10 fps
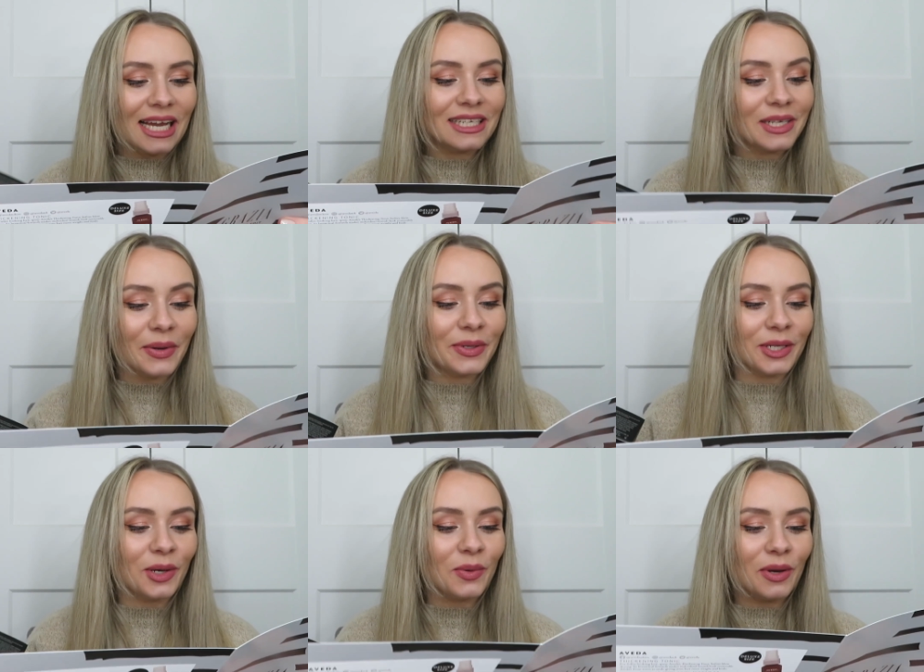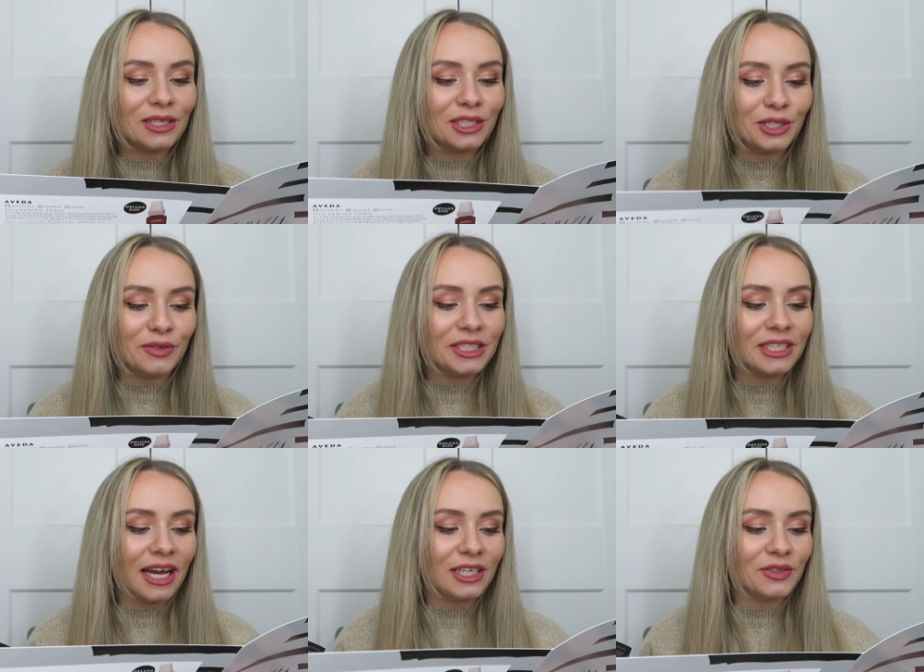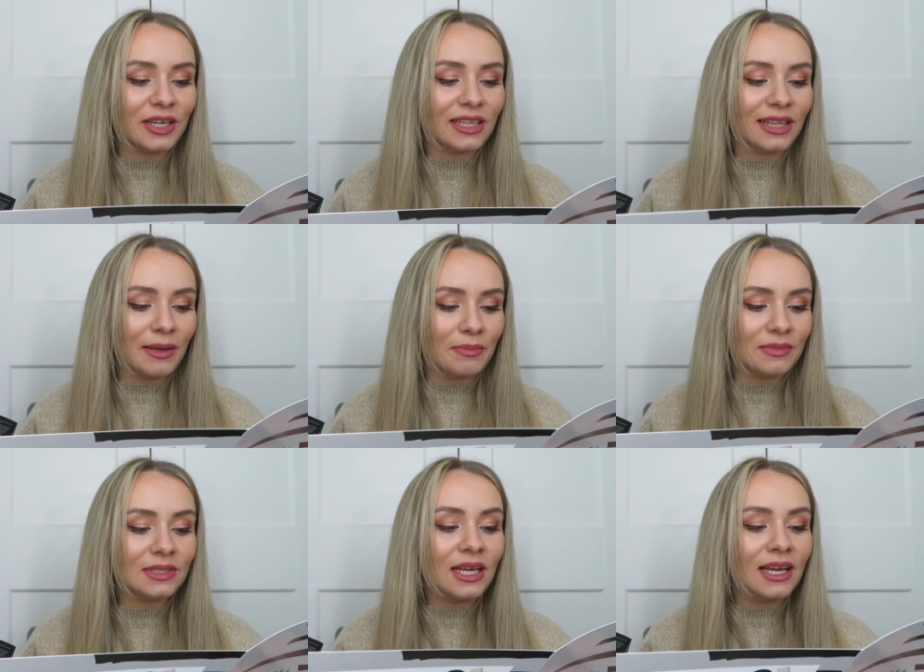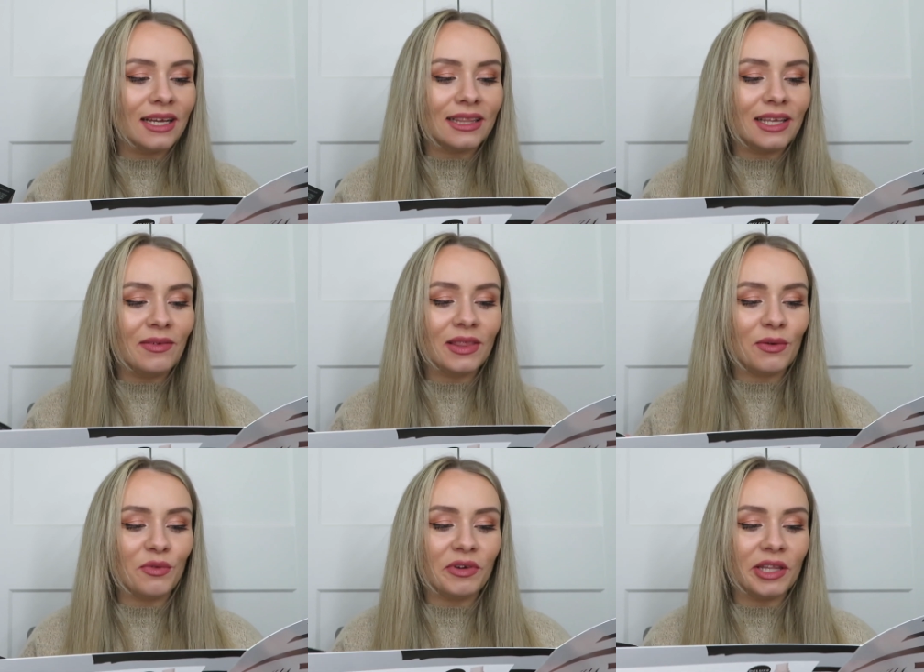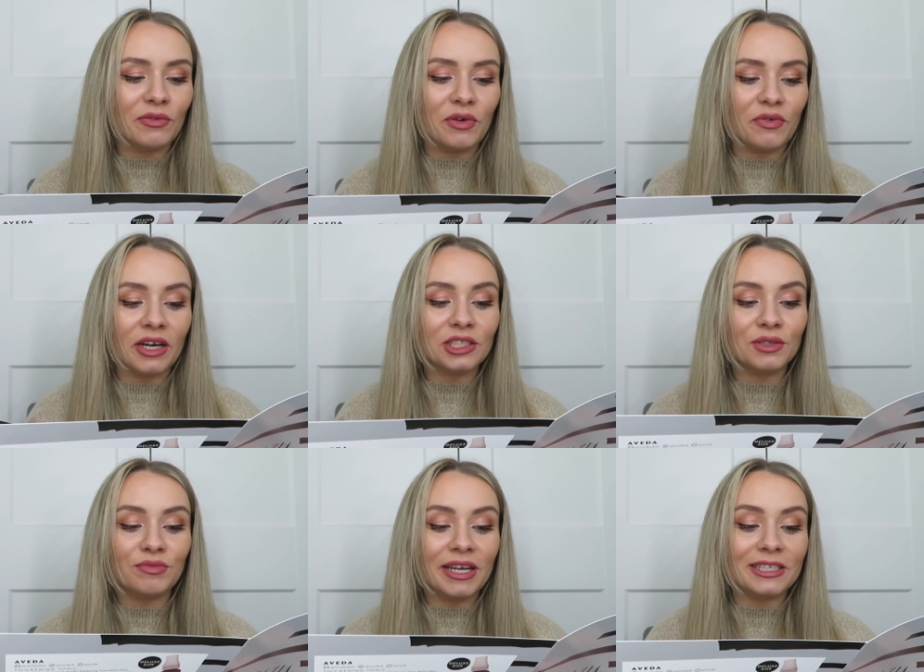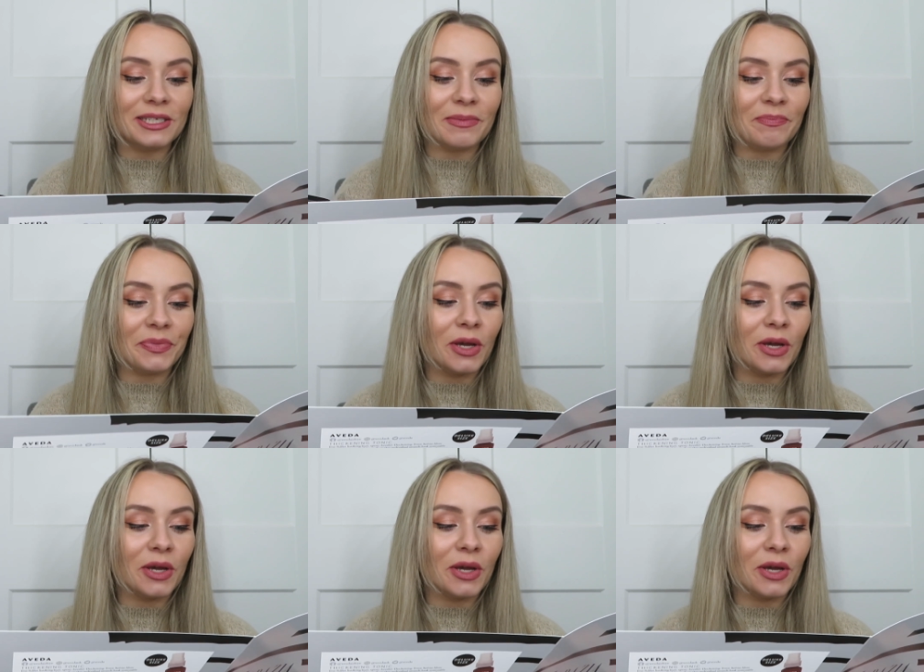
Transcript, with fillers: and coconut work to nourish and hydrate limbs, leaving them feeling refreshed and radiant.